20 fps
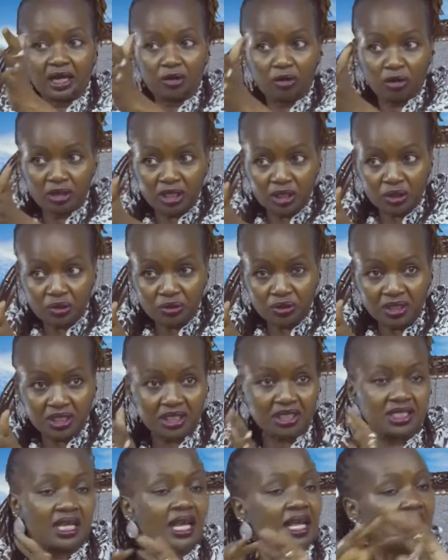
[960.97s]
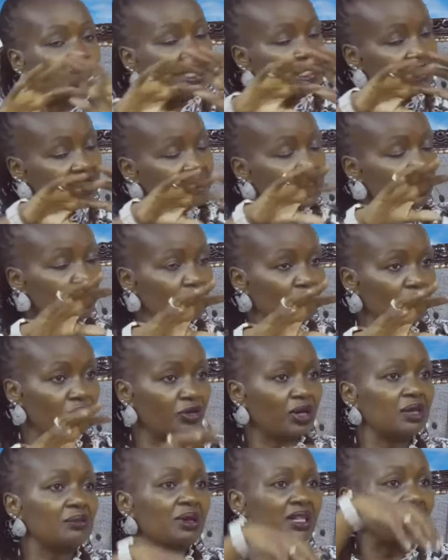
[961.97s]
only do this. This is a good
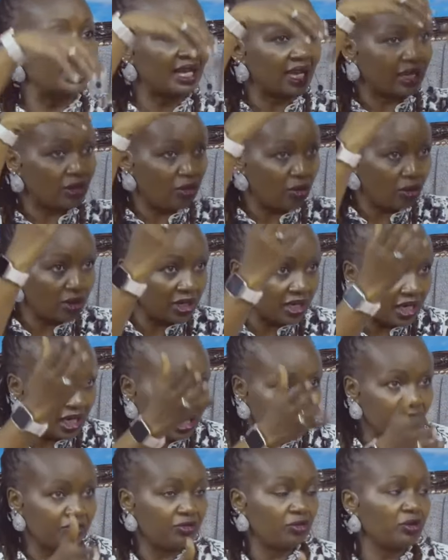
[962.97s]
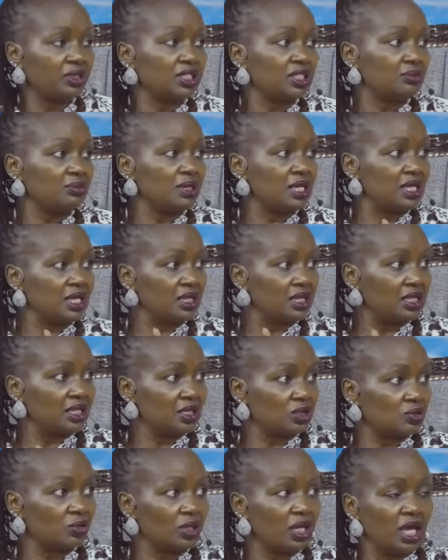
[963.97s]
friend, but they can only influence me in
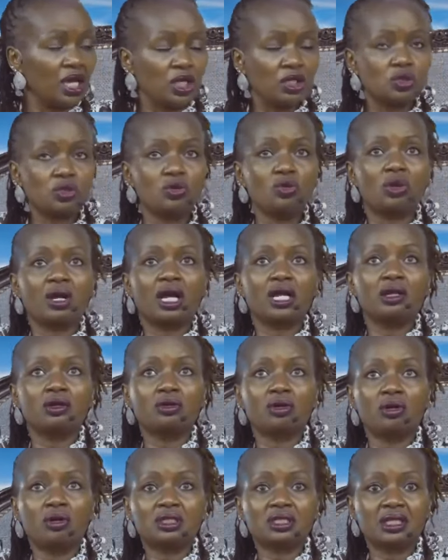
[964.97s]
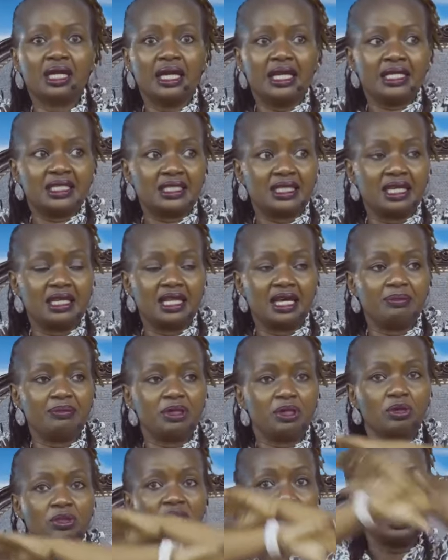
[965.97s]
this way. So you cannot say that
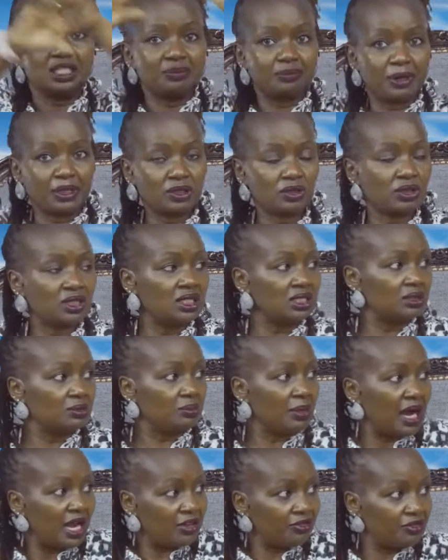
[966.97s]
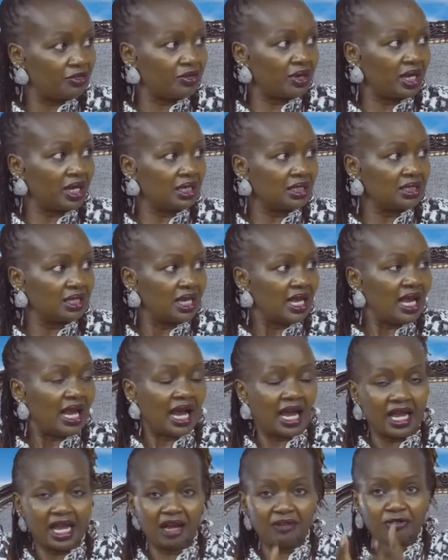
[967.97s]
because this person is my friend,
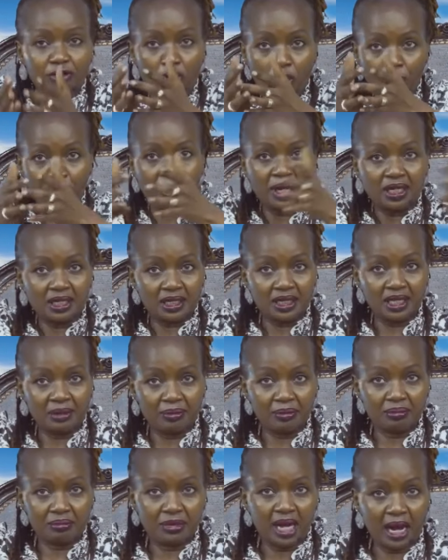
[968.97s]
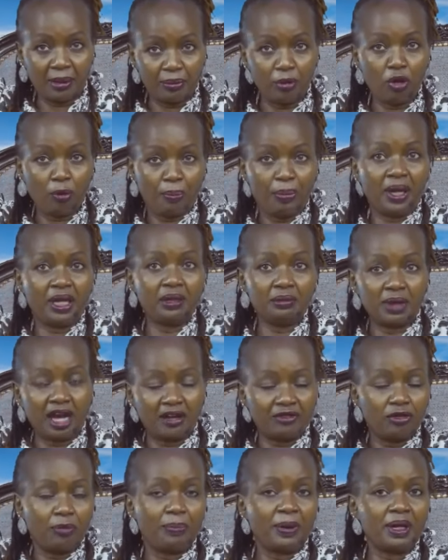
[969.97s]
I have opened them, I've
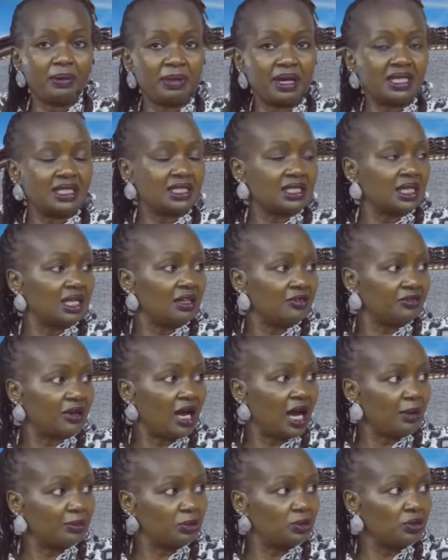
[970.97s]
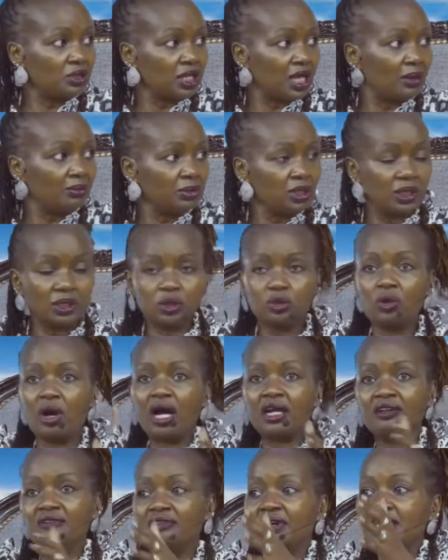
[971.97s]
opened myself up to them to
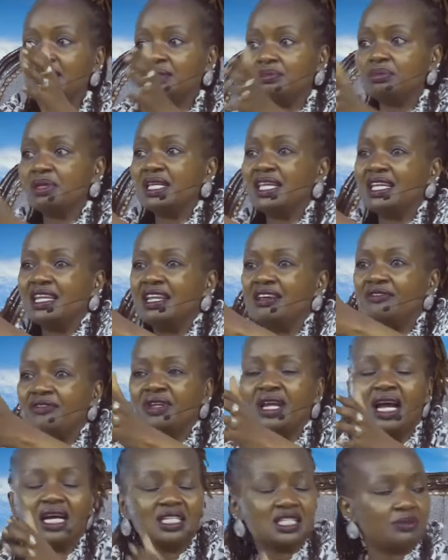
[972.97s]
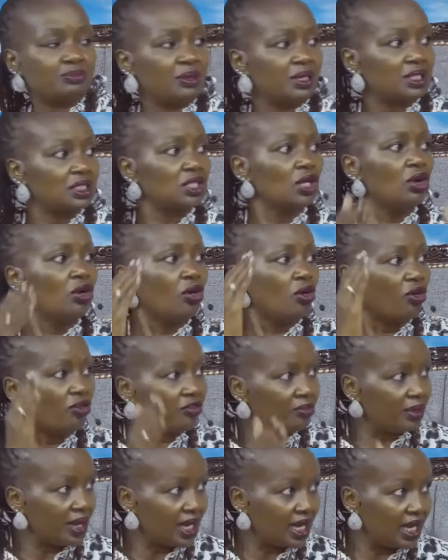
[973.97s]
advise me in every aspect
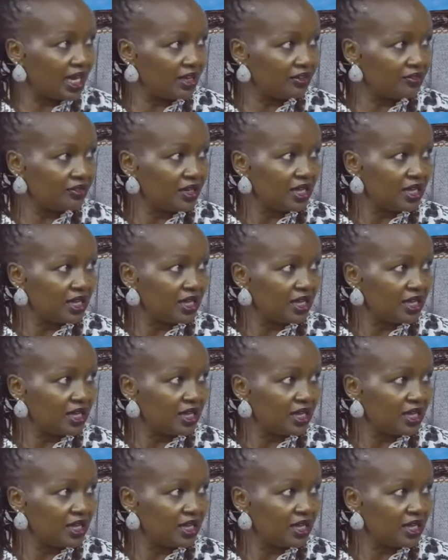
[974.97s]
of my life.